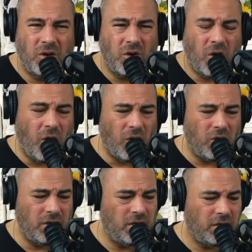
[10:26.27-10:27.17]

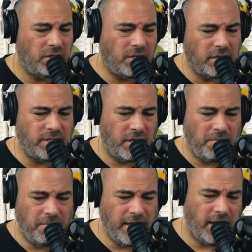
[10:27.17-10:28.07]
Kol doesn't
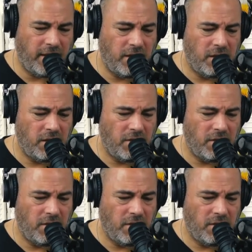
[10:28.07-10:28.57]
mean